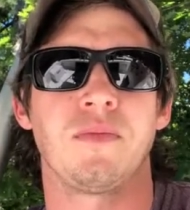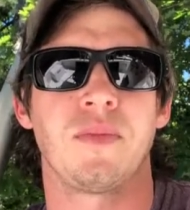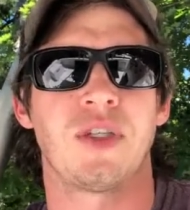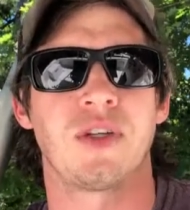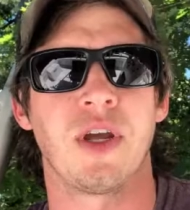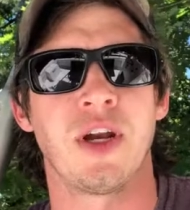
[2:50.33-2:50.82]

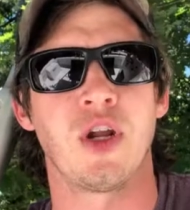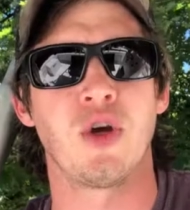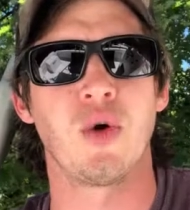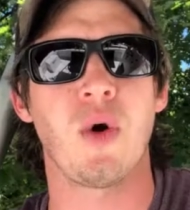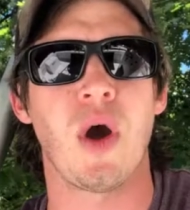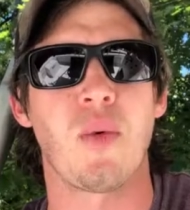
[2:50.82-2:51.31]
So again,
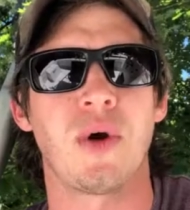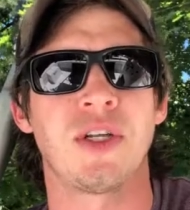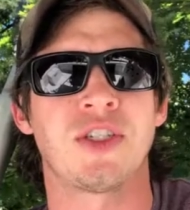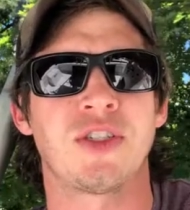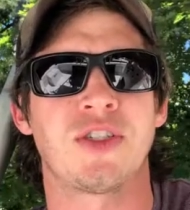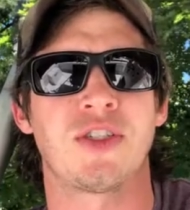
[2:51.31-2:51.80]
who
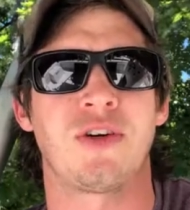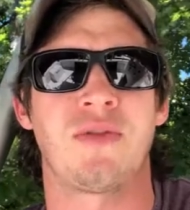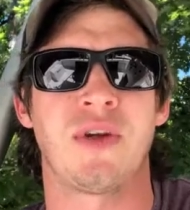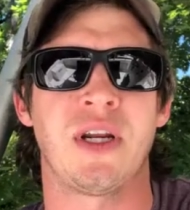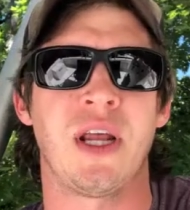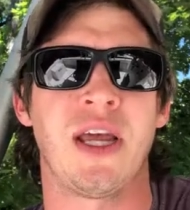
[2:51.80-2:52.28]
was
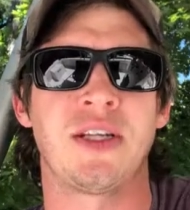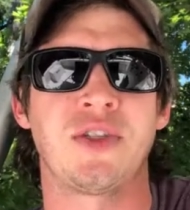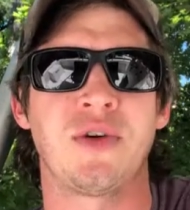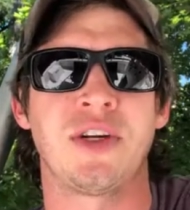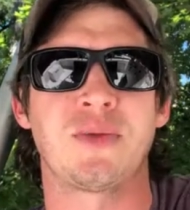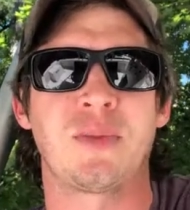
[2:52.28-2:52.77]
serving as
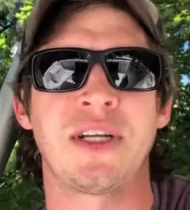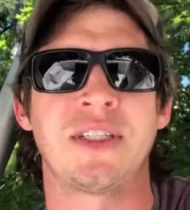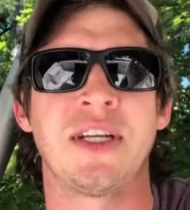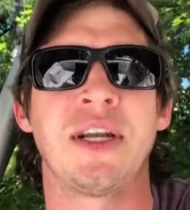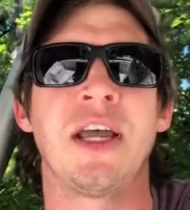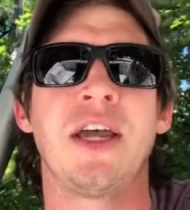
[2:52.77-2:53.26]
U.S.
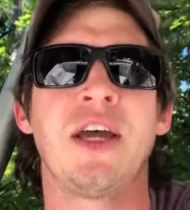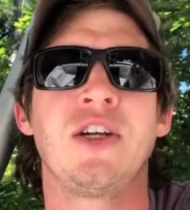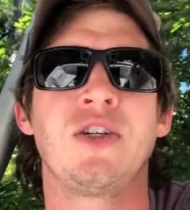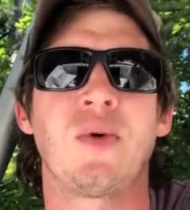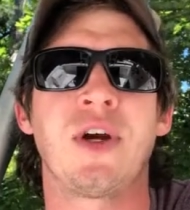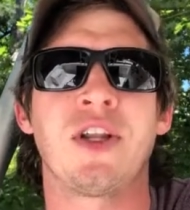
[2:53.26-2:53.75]
president
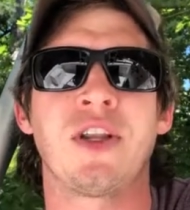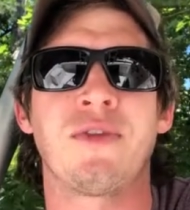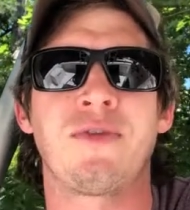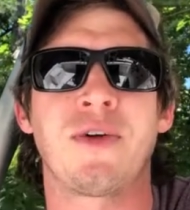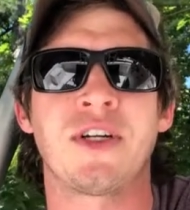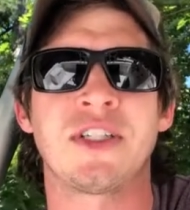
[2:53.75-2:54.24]
during the
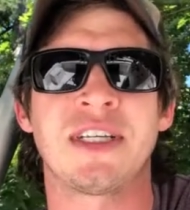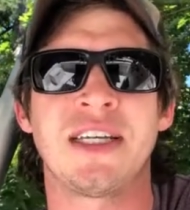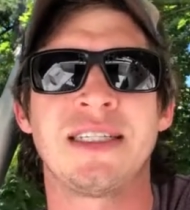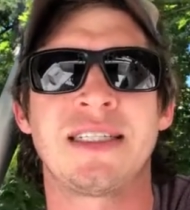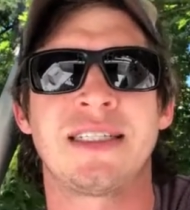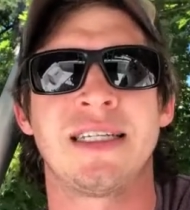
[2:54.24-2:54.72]
first
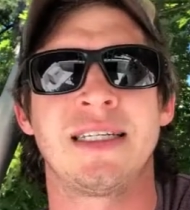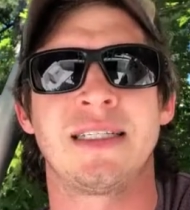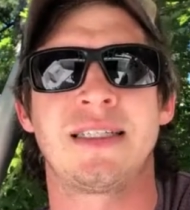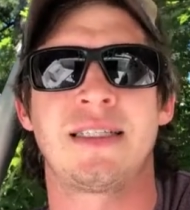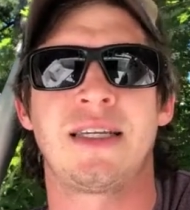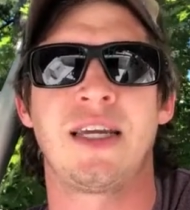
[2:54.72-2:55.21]

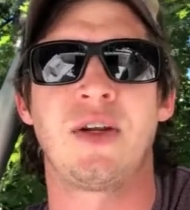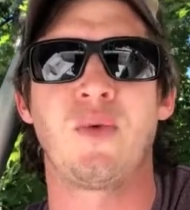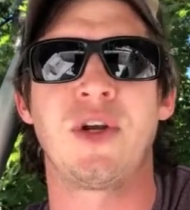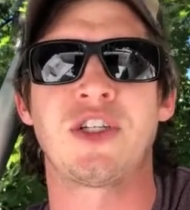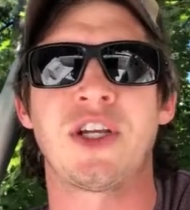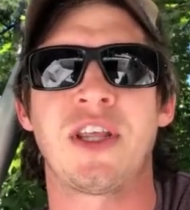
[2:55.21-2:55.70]
instance in
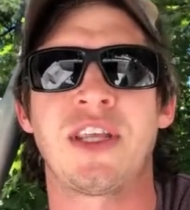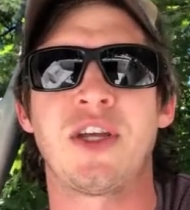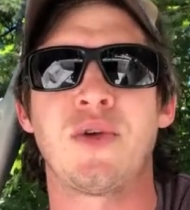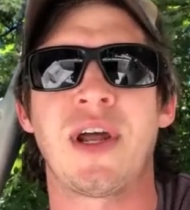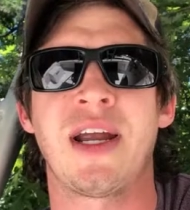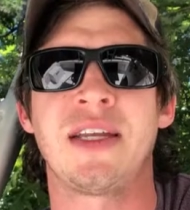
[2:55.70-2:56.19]
which the
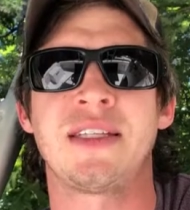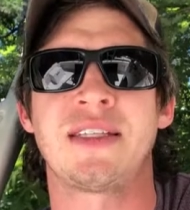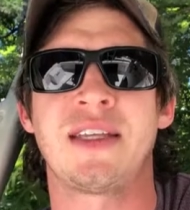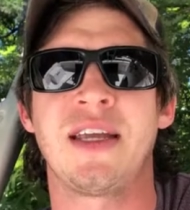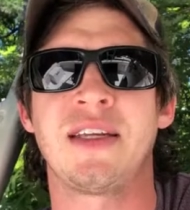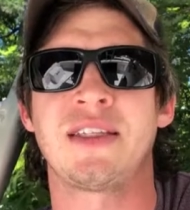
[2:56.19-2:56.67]
United
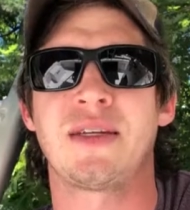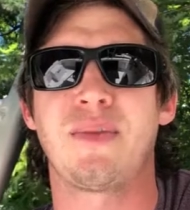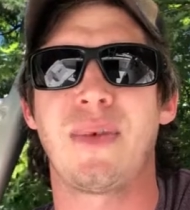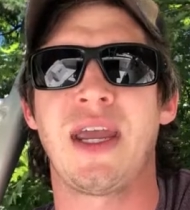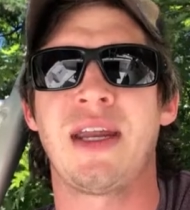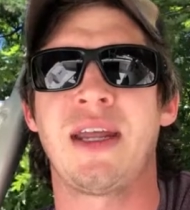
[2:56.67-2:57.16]
States
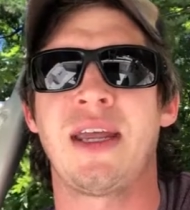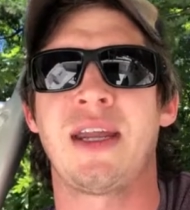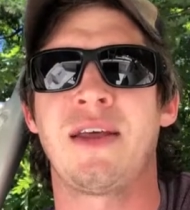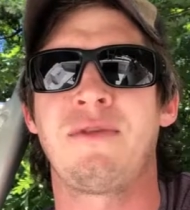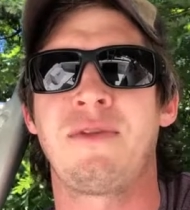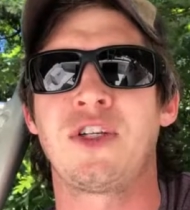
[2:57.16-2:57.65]
made
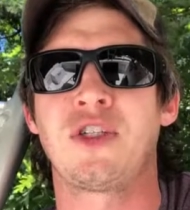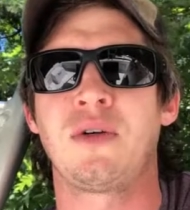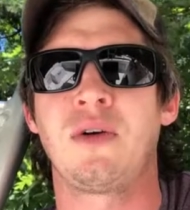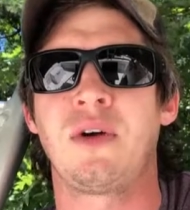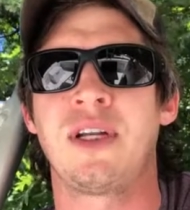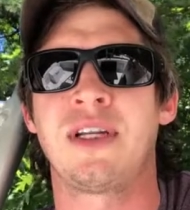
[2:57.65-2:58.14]
an
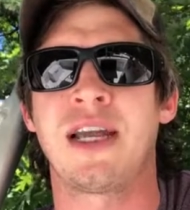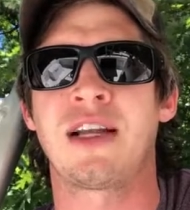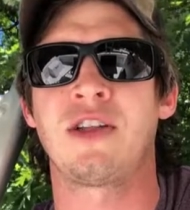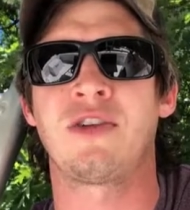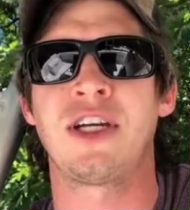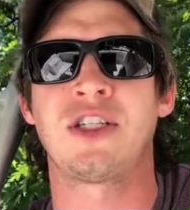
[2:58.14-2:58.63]
official
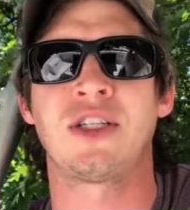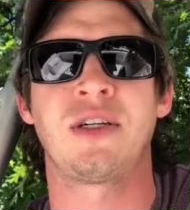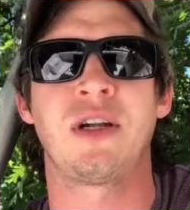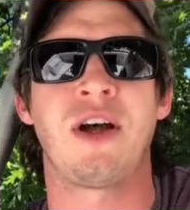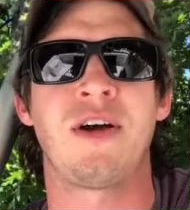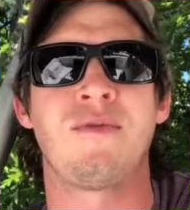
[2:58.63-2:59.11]

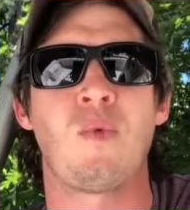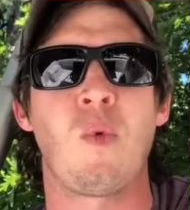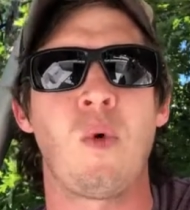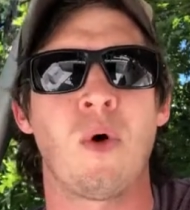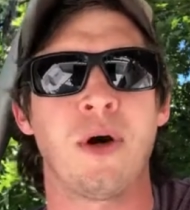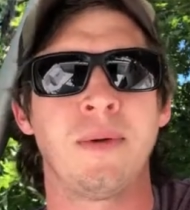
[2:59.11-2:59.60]
declaration of
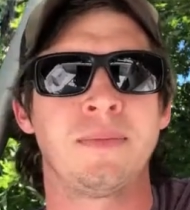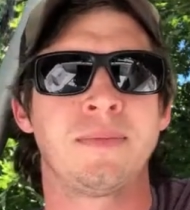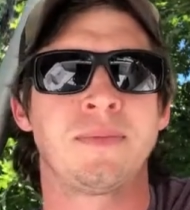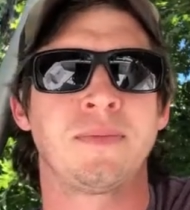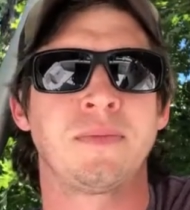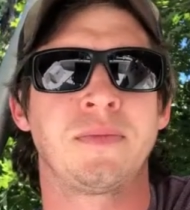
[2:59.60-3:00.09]
war?
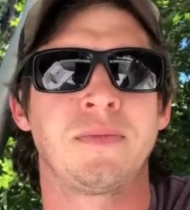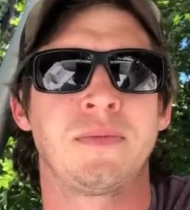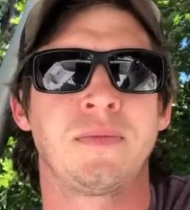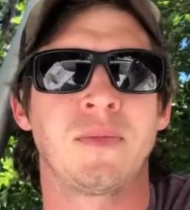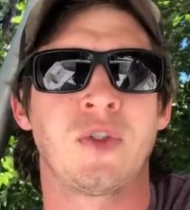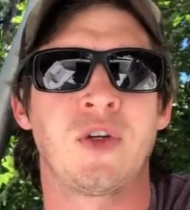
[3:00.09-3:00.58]

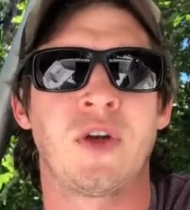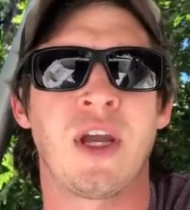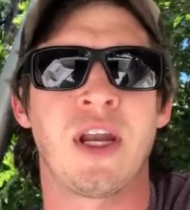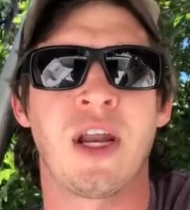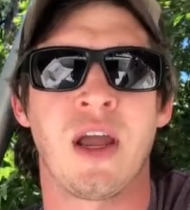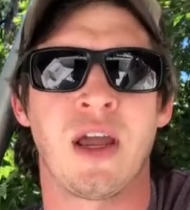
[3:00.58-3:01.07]
So
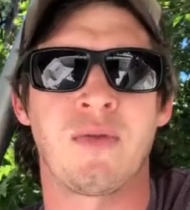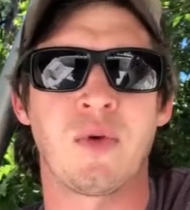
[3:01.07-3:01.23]
again, if